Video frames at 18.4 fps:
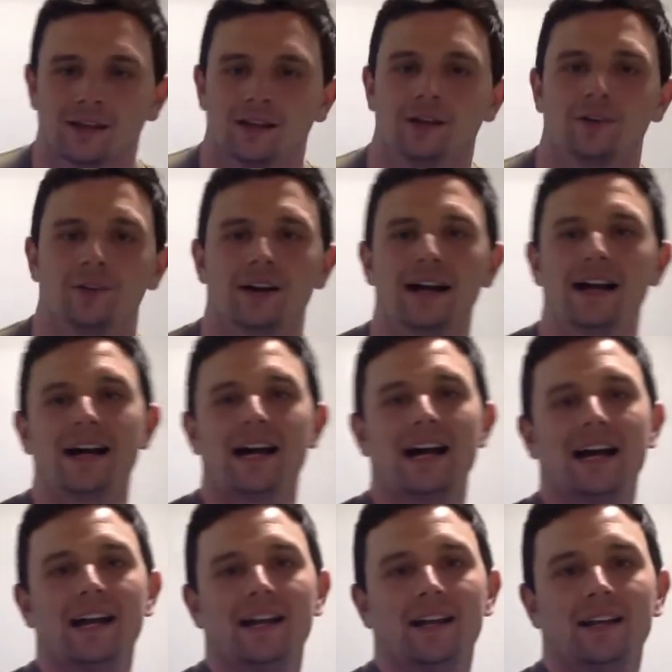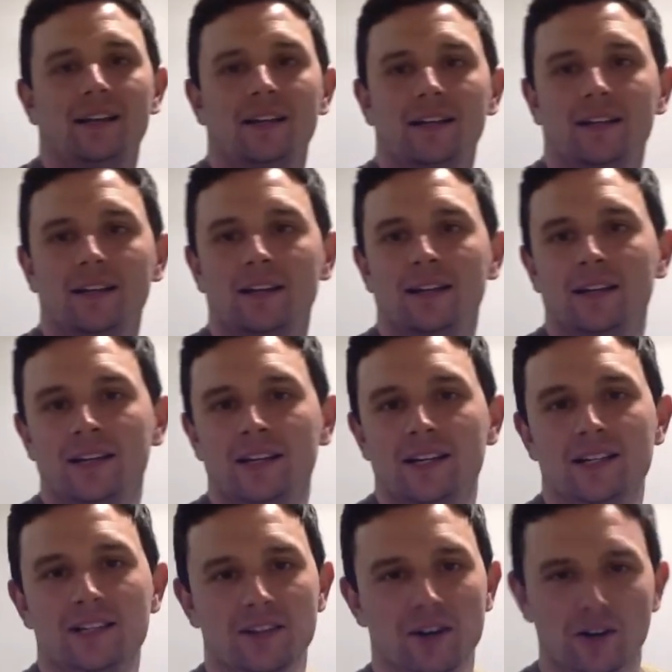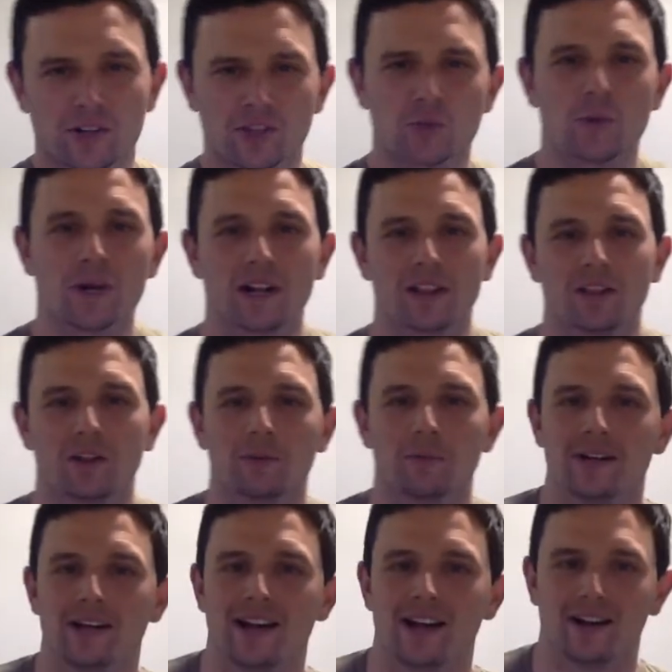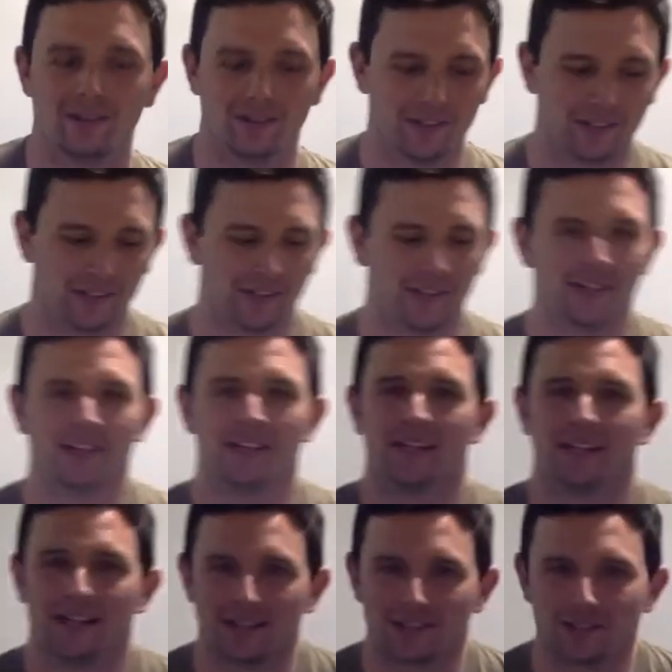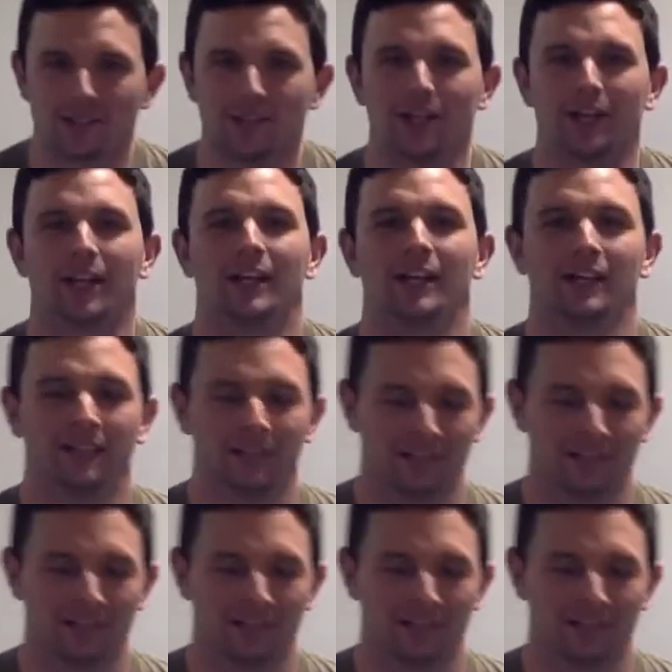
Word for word: All right. Starting to sweat a little bit now. That's good.